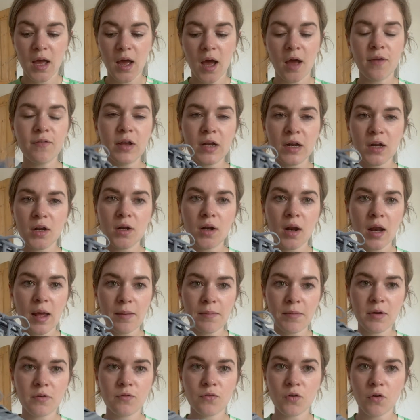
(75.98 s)
I think
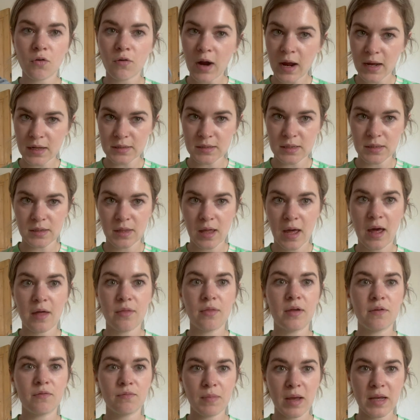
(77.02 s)
Lululemon have corrected that.
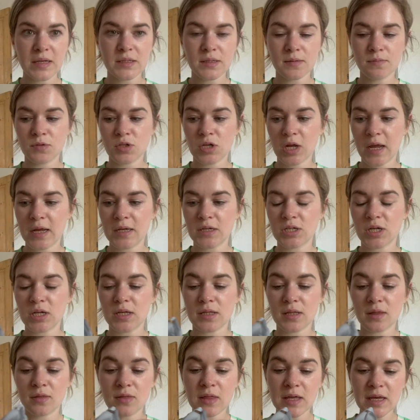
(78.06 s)
They've made some changes.
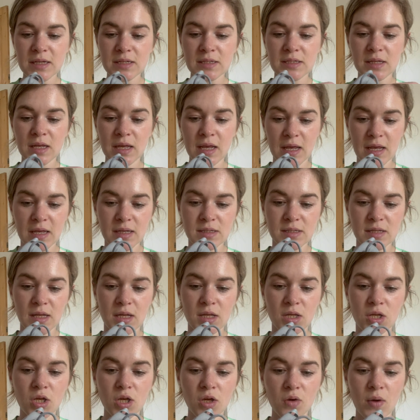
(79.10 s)
This is a
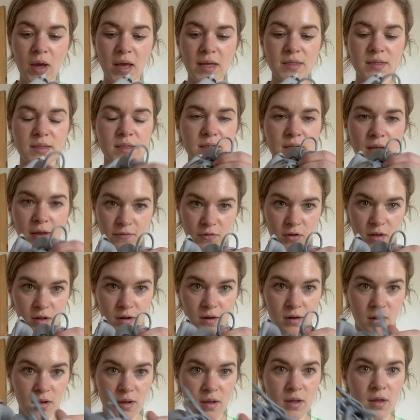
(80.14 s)
US
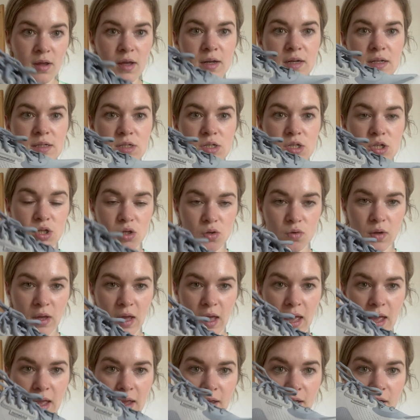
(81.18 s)
7, and it's a
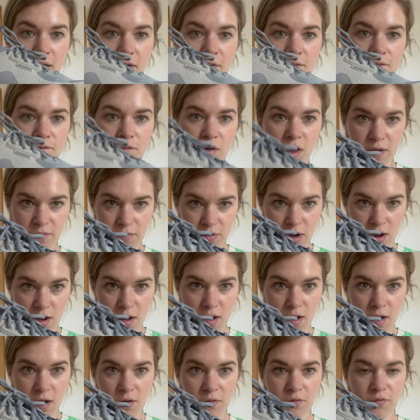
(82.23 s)
UK
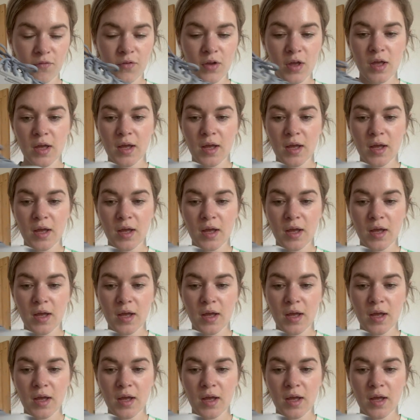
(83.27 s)
5.5.